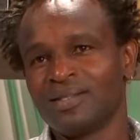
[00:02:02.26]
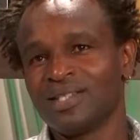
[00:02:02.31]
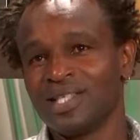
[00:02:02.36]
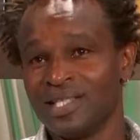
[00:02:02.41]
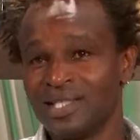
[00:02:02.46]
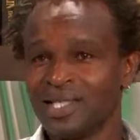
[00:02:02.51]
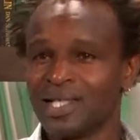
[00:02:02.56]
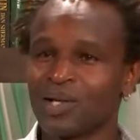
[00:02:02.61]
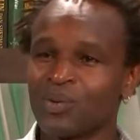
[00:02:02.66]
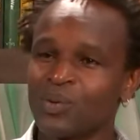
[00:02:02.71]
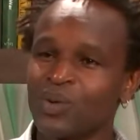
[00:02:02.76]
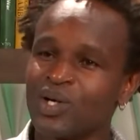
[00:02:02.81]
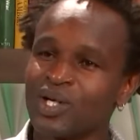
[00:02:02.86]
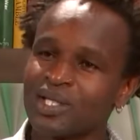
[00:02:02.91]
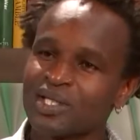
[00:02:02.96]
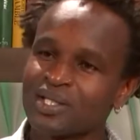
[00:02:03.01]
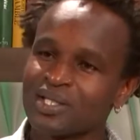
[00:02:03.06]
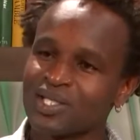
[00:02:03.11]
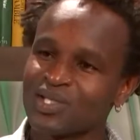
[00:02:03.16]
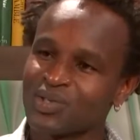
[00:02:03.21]
the deal
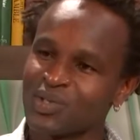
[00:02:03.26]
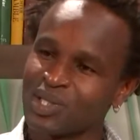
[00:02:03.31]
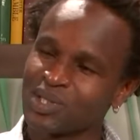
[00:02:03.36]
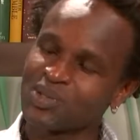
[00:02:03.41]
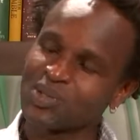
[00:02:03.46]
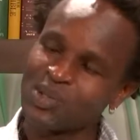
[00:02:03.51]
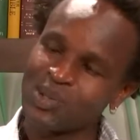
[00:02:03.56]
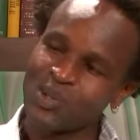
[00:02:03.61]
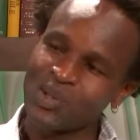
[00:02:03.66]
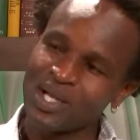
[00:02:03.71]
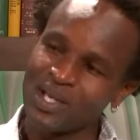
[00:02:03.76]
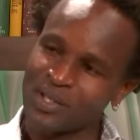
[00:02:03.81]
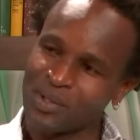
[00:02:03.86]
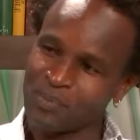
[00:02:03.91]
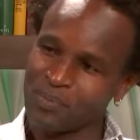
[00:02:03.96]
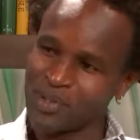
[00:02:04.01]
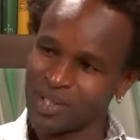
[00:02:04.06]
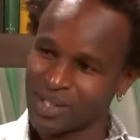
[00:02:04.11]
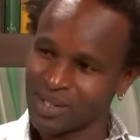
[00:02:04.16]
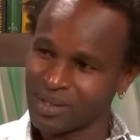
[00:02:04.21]
was he's going to look at the
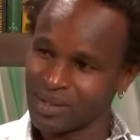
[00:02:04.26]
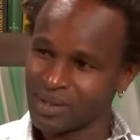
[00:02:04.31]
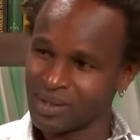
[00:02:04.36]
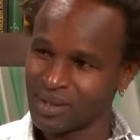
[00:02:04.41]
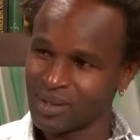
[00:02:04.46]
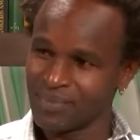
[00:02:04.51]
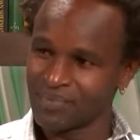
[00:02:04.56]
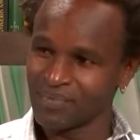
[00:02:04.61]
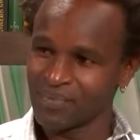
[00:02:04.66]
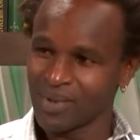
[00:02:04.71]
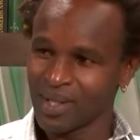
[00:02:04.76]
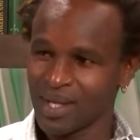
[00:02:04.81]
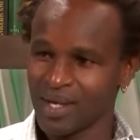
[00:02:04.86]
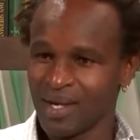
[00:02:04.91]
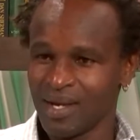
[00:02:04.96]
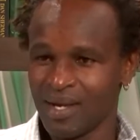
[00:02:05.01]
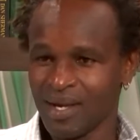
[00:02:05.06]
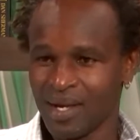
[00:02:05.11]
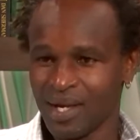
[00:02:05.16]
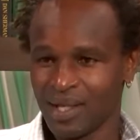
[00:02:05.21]
pictures
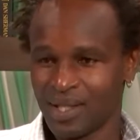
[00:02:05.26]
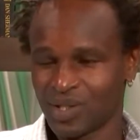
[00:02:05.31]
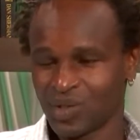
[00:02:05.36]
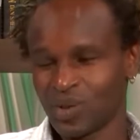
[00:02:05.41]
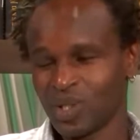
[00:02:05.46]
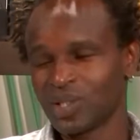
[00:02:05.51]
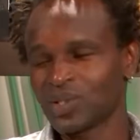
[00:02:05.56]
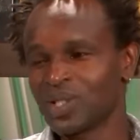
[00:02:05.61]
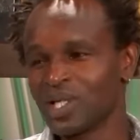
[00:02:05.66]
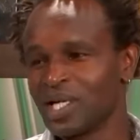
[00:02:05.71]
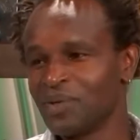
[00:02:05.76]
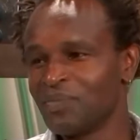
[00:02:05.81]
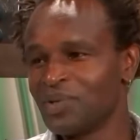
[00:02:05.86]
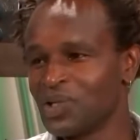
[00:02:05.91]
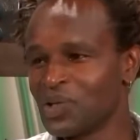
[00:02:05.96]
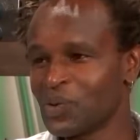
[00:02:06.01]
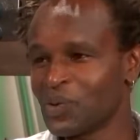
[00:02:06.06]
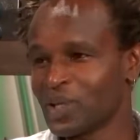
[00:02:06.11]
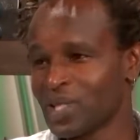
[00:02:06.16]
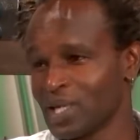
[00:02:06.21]
and he's going to let me
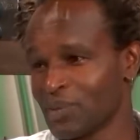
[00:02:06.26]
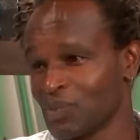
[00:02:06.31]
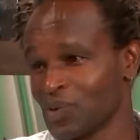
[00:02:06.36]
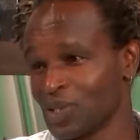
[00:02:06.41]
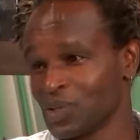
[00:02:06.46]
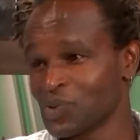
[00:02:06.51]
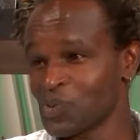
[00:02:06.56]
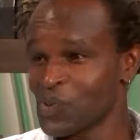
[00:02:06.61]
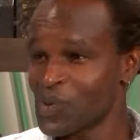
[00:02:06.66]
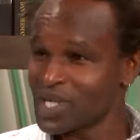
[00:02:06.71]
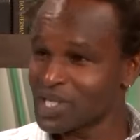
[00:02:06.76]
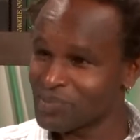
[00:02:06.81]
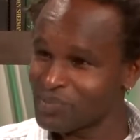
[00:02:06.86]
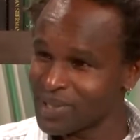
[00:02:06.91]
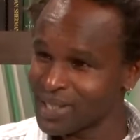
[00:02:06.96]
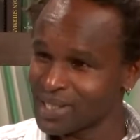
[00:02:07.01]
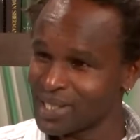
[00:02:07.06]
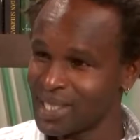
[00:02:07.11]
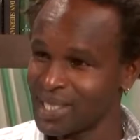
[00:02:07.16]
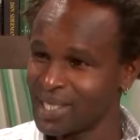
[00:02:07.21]
know whether I'm going to waste my
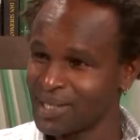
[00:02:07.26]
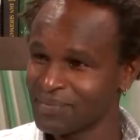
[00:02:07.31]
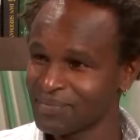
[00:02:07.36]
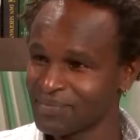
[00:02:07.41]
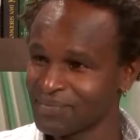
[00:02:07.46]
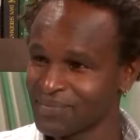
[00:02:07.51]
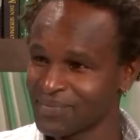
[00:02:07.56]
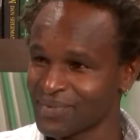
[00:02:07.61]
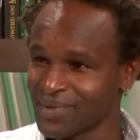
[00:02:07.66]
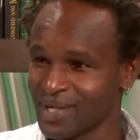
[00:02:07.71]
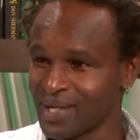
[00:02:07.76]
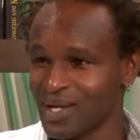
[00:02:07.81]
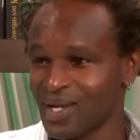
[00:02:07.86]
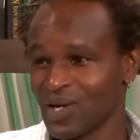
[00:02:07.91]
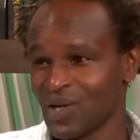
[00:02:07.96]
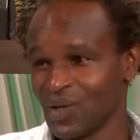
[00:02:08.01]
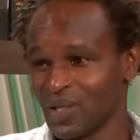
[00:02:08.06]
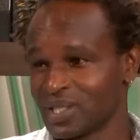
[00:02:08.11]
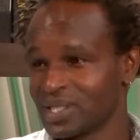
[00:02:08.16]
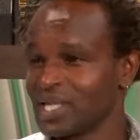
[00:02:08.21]
time
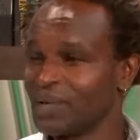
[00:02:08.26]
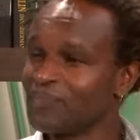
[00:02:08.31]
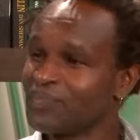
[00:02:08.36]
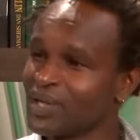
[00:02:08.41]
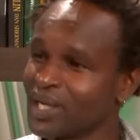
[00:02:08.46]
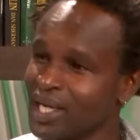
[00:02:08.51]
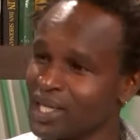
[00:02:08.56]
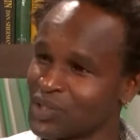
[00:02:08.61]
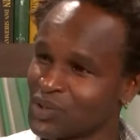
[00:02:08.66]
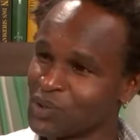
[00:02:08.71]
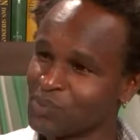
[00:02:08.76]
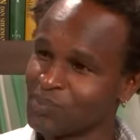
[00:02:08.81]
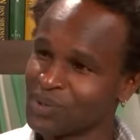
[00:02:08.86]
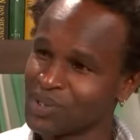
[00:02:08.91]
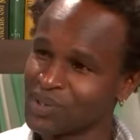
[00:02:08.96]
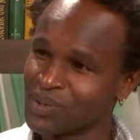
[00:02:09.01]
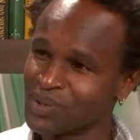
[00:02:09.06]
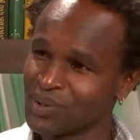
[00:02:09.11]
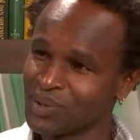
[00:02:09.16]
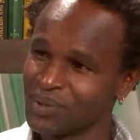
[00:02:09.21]
or it's something I should
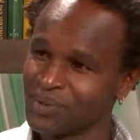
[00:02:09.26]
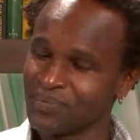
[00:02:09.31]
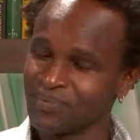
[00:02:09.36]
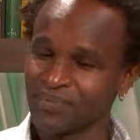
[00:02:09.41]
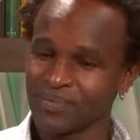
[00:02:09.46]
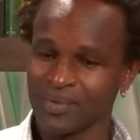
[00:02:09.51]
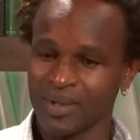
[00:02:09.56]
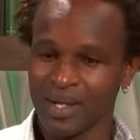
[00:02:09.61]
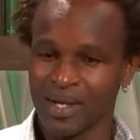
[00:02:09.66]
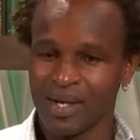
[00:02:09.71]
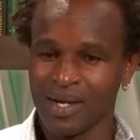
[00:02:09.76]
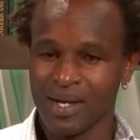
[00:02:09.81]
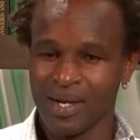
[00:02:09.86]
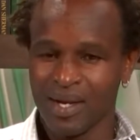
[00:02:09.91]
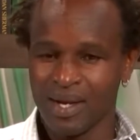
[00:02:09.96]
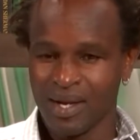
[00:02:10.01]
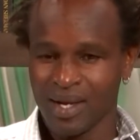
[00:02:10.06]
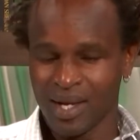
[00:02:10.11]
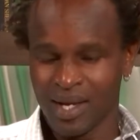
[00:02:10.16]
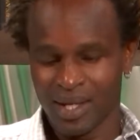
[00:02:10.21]
pursue.
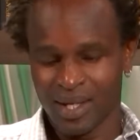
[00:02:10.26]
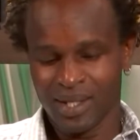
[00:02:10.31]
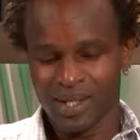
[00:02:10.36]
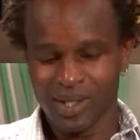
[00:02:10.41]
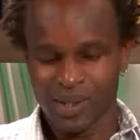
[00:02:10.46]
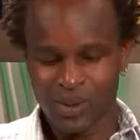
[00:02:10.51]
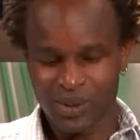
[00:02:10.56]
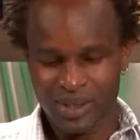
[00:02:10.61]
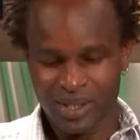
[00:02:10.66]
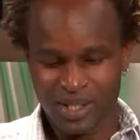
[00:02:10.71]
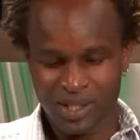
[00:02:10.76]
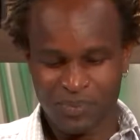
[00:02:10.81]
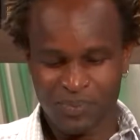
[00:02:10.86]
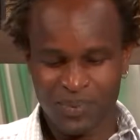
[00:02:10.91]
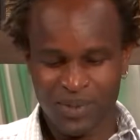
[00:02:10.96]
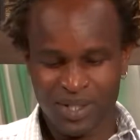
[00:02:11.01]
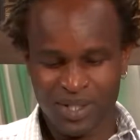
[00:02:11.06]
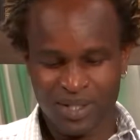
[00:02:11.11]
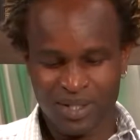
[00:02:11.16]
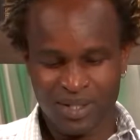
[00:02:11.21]
And he looked at the
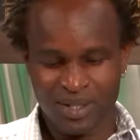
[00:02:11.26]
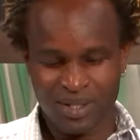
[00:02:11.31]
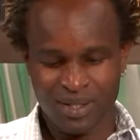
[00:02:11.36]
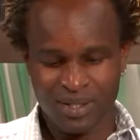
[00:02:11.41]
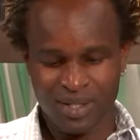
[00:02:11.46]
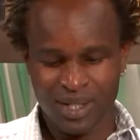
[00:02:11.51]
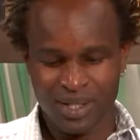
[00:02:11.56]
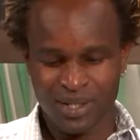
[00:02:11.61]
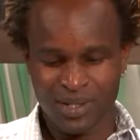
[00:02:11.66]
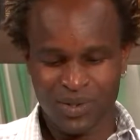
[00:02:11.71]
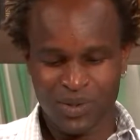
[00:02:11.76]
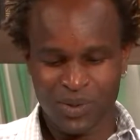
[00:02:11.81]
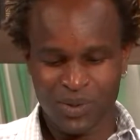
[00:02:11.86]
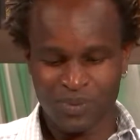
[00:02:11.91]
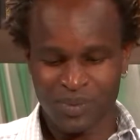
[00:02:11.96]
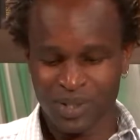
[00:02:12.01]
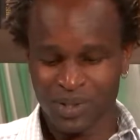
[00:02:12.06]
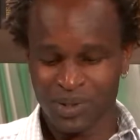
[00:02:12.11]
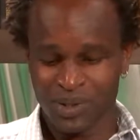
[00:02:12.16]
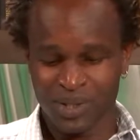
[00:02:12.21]
pictures and he told
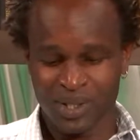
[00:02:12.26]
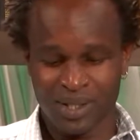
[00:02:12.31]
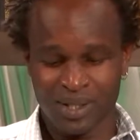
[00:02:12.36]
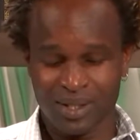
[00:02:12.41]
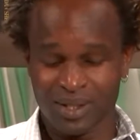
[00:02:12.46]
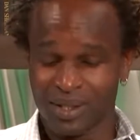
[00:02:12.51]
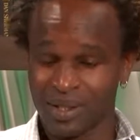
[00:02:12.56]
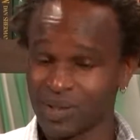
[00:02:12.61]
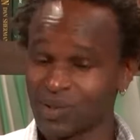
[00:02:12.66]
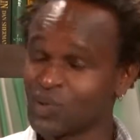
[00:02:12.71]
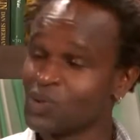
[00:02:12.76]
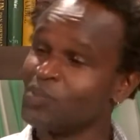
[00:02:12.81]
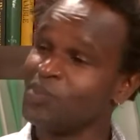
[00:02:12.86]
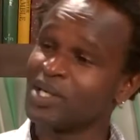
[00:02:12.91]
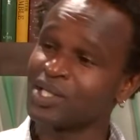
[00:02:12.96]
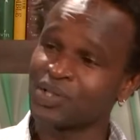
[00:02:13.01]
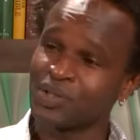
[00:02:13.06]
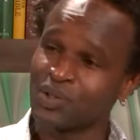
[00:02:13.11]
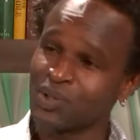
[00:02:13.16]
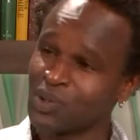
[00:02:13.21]
me, dude, there's so
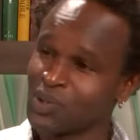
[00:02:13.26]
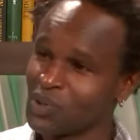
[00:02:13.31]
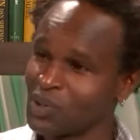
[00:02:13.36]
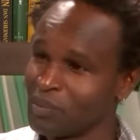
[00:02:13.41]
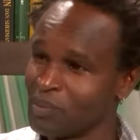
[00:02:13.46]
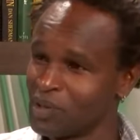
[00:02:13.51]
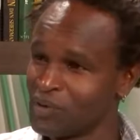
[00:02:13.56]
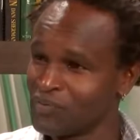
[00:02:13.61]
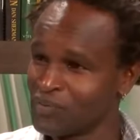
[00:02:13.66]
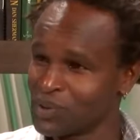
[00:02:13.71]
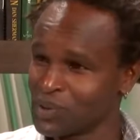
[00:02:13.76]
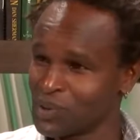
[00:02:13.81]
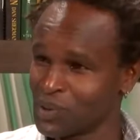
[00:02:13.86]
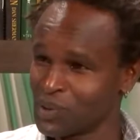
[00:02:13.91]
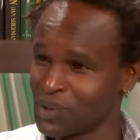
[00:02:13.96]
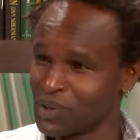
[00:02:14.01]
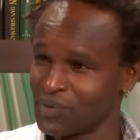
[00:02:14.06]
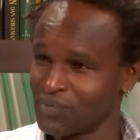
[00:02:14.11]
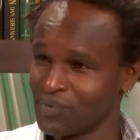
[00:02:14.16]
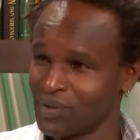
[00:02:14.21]
much you don't know about
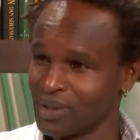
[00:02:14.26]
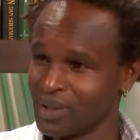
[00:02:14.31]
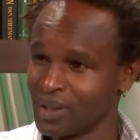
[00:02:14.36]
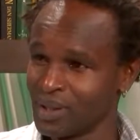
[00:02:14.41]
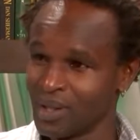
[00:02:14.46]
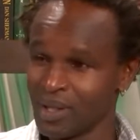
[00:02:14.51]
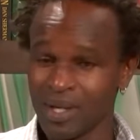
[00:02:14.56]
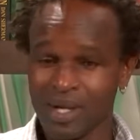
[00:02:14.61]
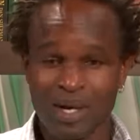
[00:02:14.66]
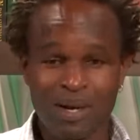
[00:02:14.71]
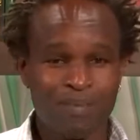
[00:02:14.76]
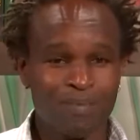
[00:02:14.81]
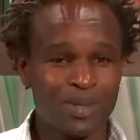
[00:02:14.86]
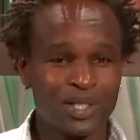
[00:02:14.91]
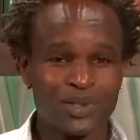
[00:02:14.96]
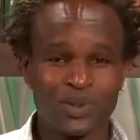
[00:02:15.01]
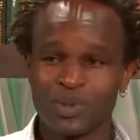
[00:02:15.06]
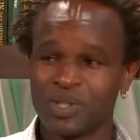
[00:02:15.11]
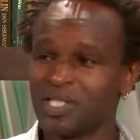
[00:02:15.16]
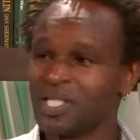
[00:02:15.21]
photography, but
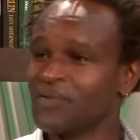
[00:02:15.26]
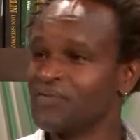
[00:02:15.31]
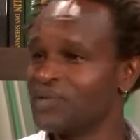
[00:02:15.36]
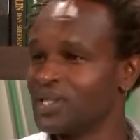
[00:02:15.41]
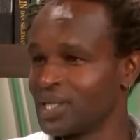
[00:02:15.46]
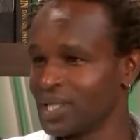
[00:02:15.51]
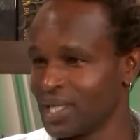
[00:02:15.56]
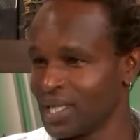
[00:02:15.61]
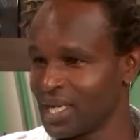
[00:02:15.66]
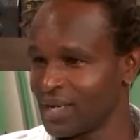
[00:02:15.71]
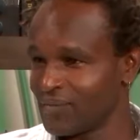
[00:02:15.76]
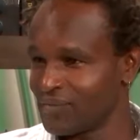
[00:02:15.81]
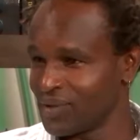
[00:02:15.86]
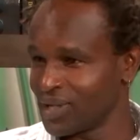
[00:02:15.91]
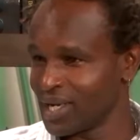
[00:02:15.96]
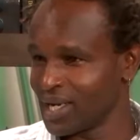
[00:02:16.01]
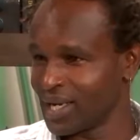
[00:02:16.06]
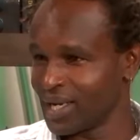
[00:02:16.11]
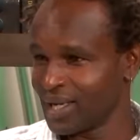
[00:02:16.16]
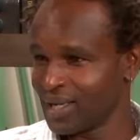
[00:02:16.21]
you definitely have the
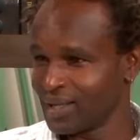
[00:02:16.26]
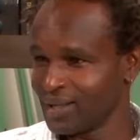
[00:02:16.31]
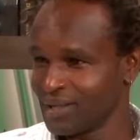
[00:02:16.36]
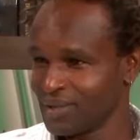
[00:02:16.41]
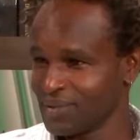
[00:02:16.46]
eye.